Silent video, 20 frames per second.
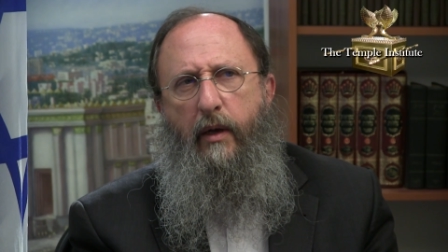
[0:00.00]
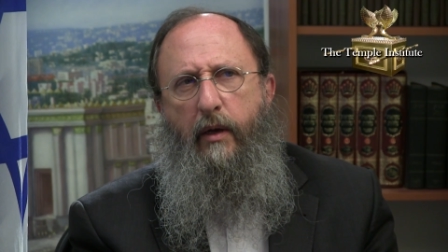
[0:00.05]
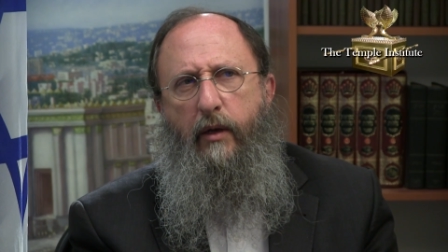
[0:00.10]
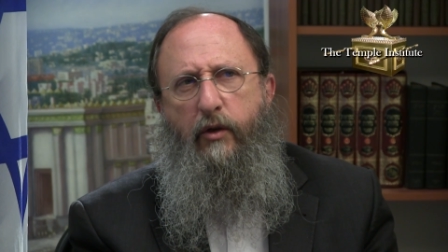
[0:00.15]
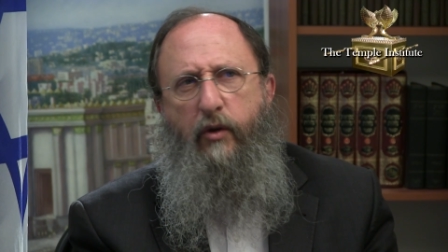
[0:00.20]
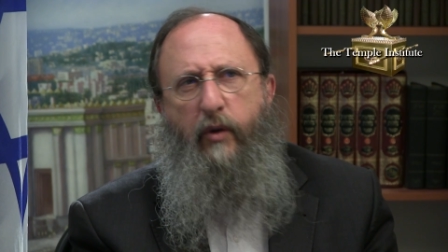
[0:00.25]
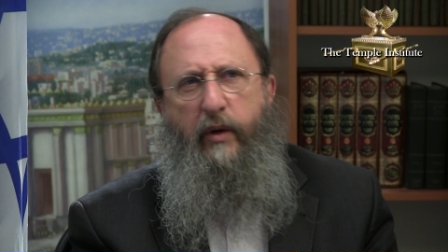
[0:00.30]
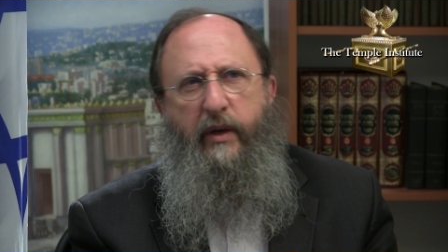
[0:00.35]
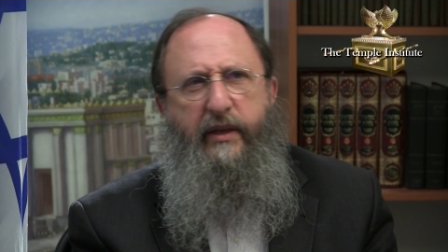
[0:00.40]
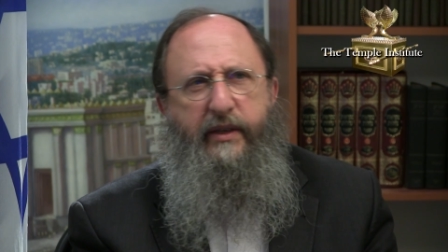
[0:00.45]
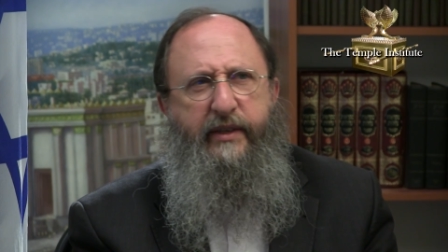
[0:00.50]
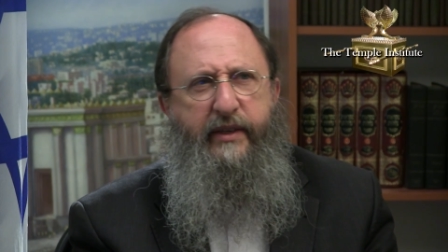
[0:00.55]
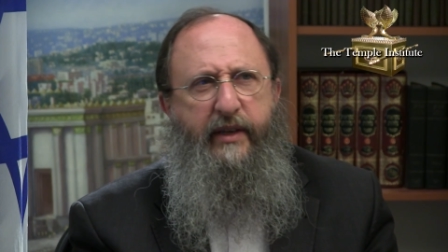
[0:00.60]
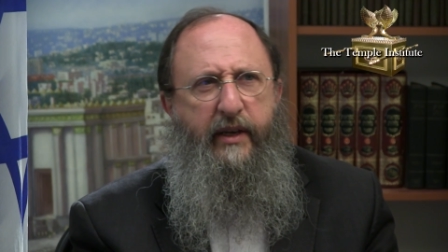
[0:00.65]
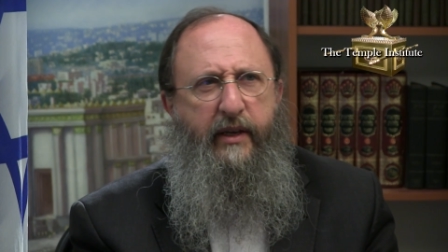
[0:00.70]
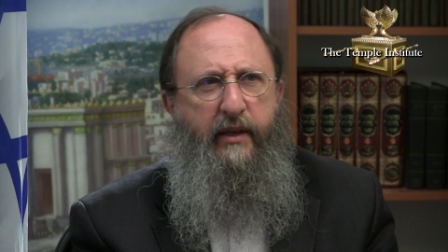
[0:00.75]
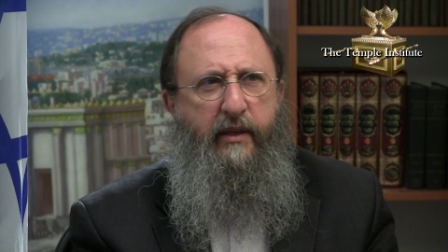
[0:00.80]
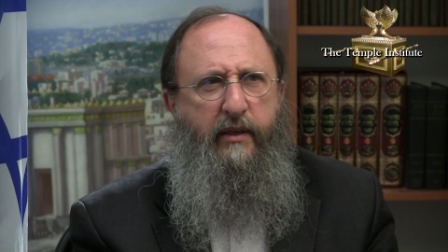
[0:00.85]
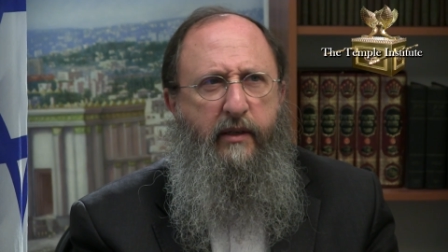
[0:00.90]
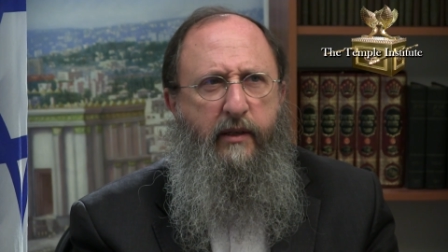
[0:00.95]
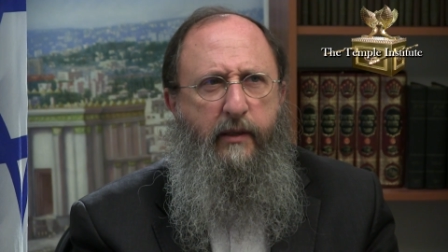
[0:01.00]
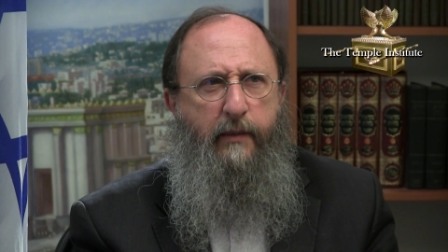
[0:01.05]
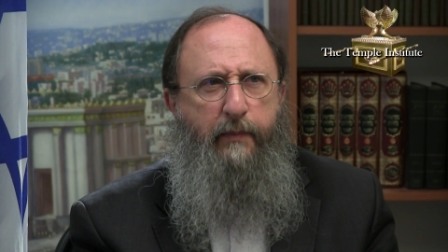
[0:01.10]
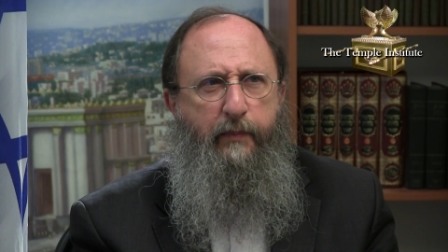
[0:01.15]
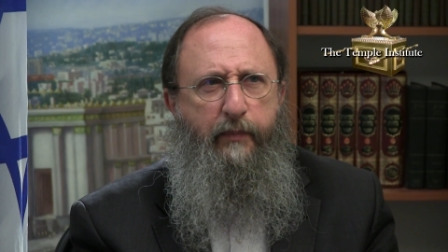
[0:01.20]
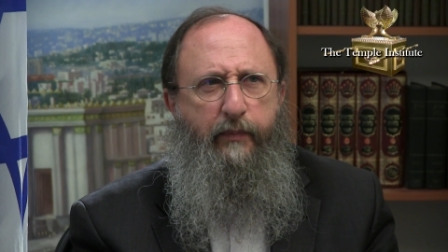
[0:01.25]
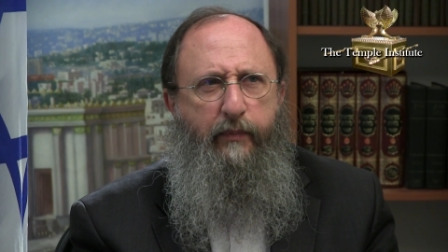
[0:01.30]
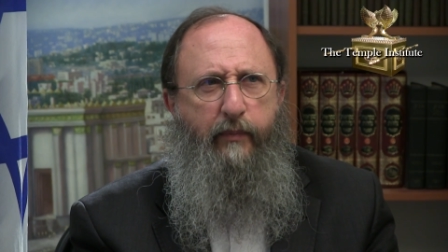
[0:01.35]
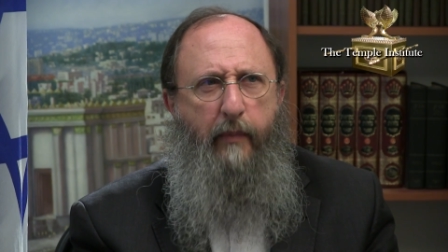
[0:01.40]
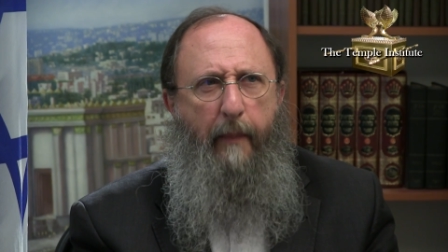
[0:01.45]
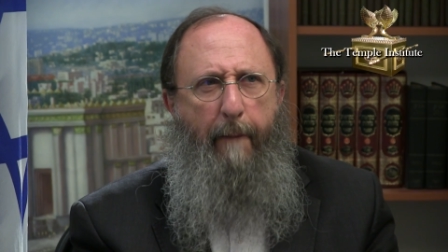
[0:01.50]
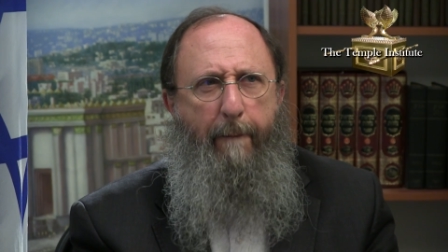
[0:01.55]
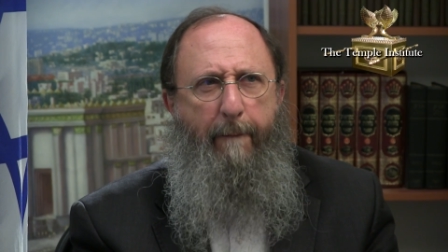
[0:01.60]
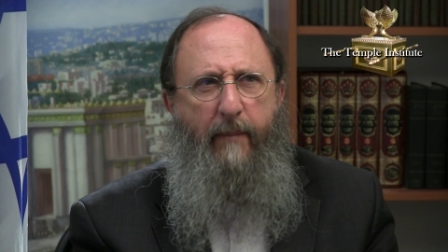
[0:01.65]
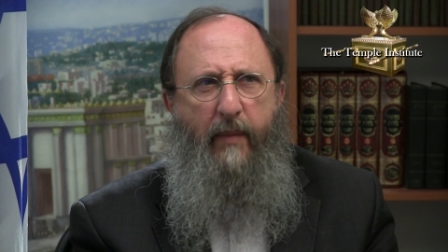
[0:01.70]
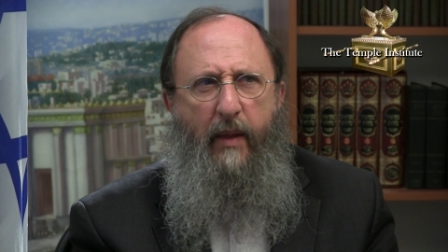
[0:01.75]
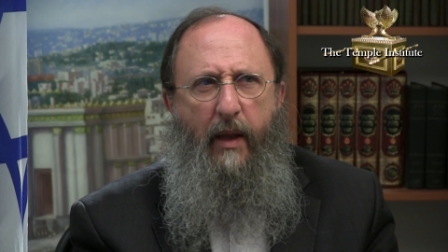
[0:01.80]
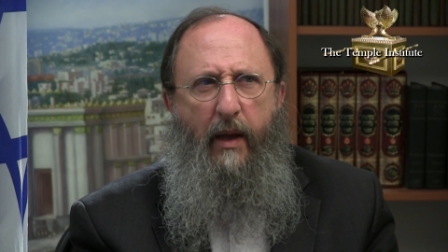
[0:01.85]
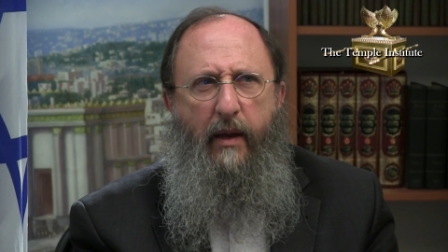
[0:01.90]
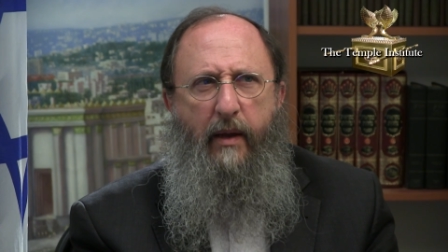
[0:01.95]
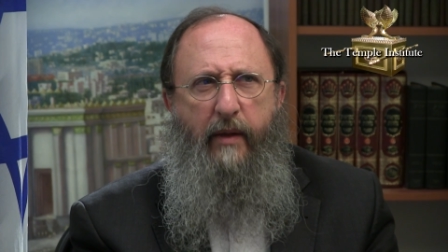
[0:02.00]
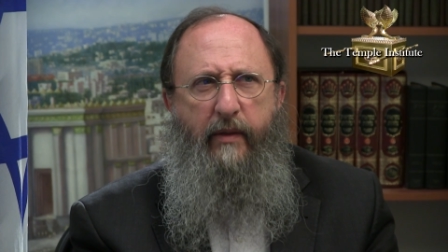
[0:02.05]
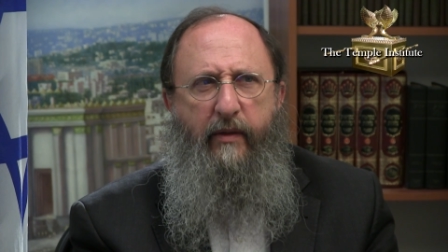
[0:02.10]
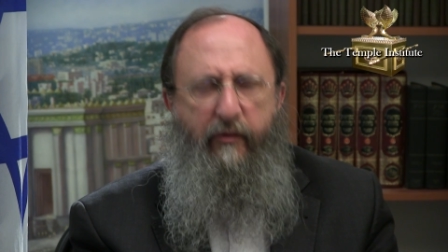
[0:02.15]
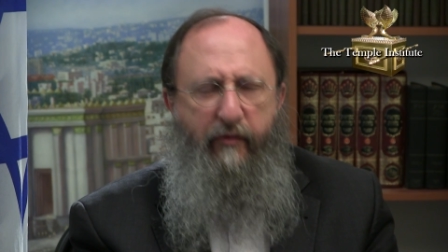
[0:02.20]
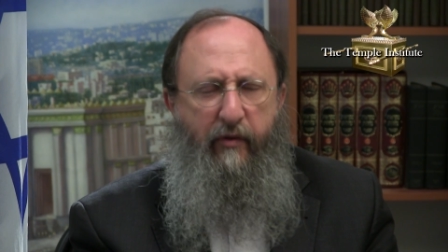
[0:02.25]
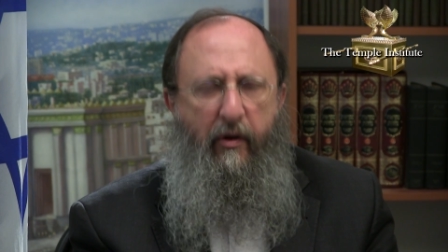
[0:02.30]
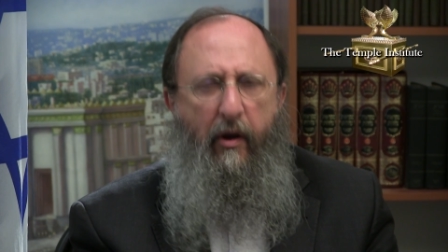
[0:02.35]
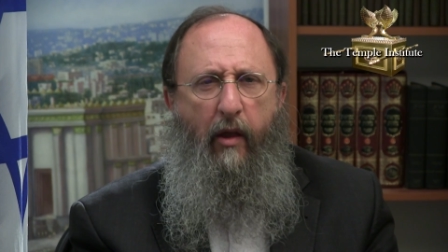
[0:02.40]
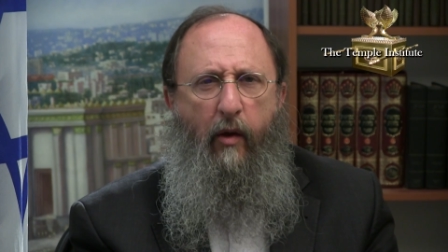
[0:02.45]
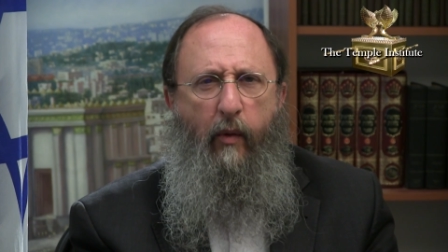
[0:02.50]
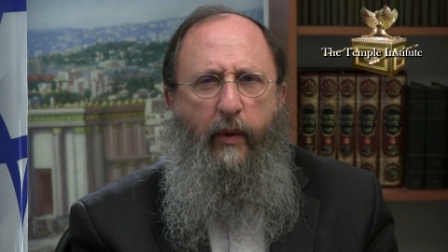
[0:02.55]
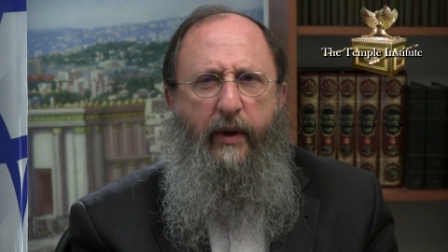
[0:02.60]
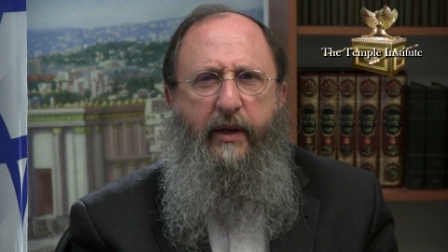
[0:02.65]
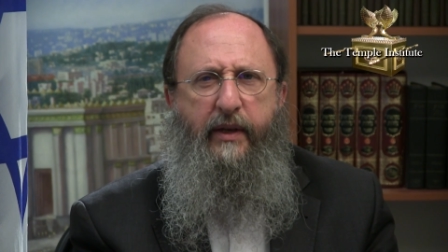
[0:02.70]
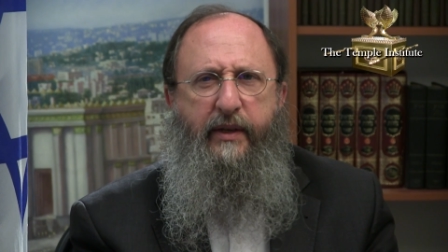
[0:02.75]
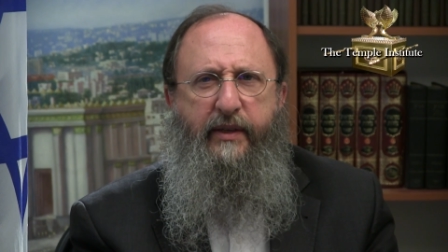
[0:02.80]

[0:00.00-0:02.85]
So he says the following.